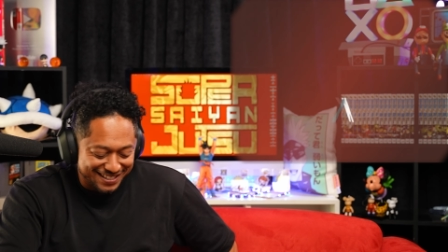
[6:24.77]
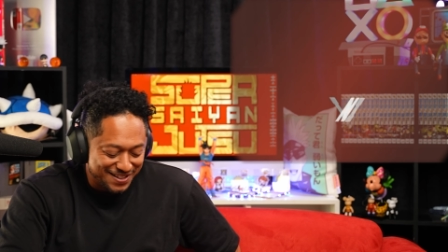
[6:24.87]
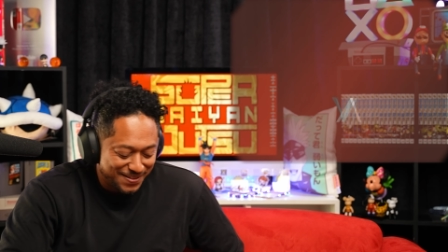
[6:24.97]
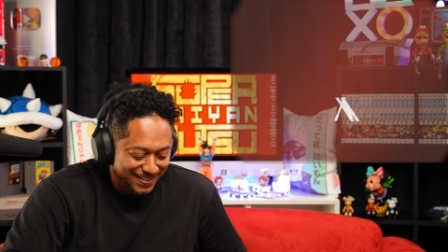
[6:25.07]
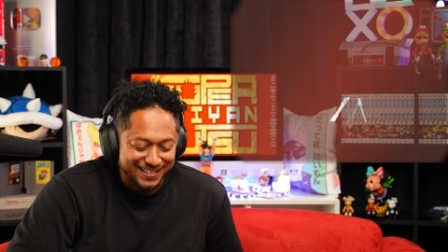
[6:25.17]
the
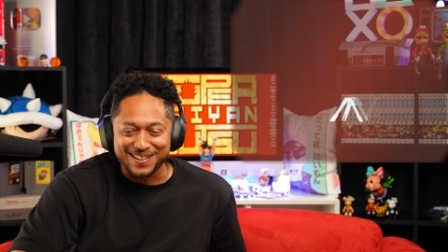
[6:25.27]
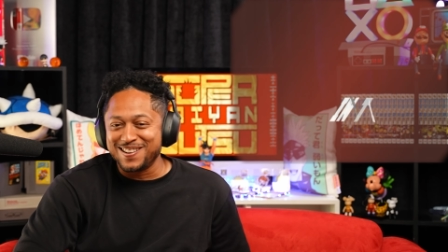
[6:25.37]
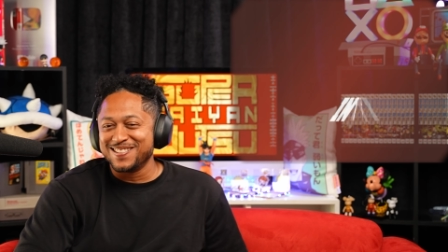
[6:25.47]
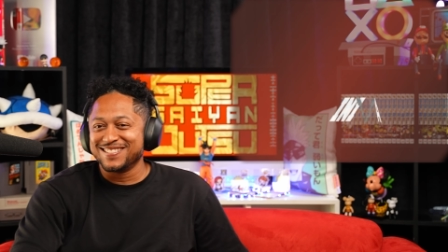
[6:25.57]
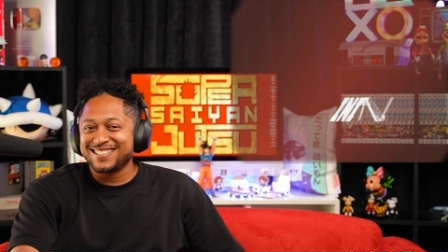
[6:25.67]
new ones are
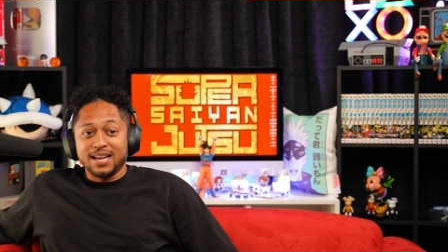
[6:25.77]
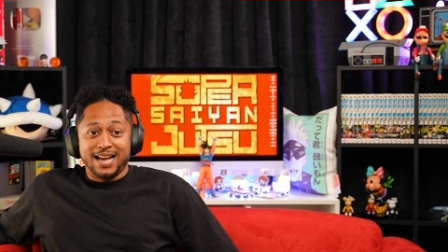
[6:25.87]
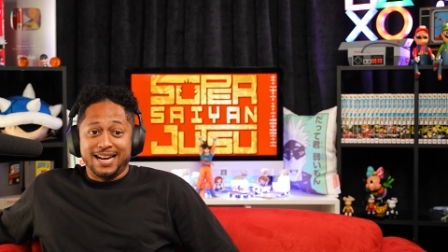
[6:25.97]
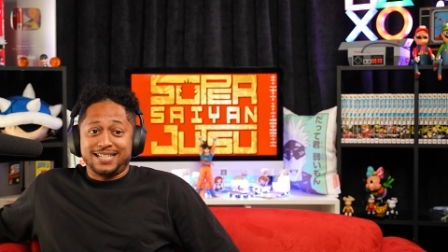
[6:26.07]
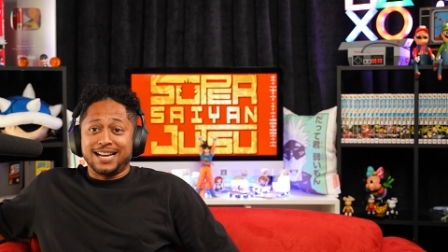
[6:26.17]
called
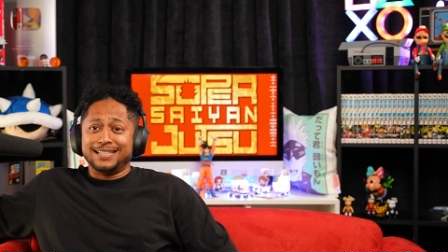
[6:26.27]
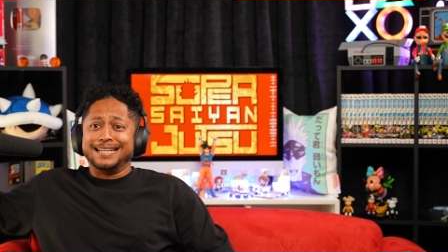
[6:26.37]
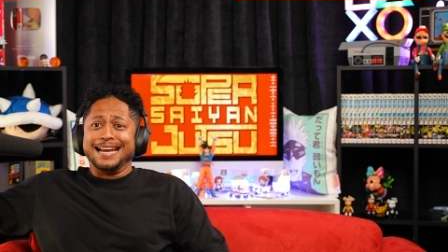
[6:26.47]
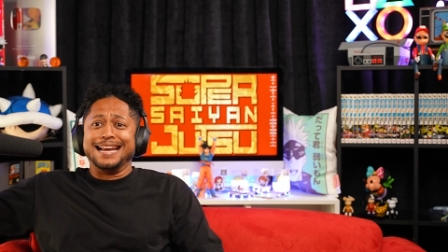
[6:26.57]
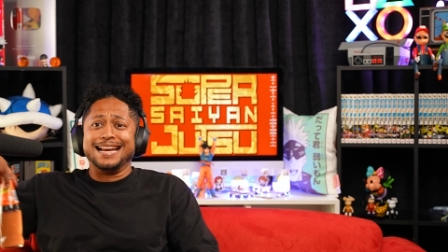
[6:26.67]
Initial
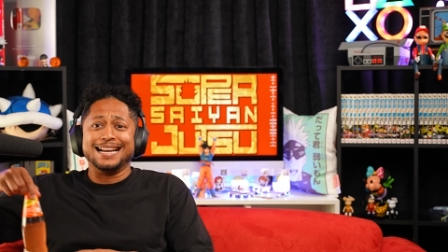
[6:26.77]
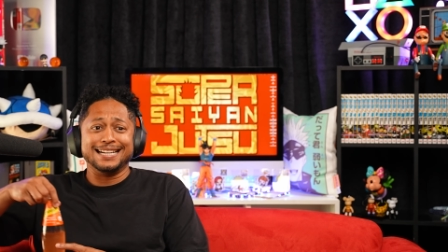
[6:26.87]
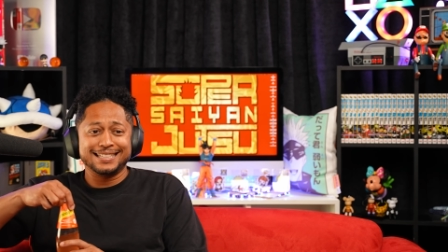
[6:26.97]
D.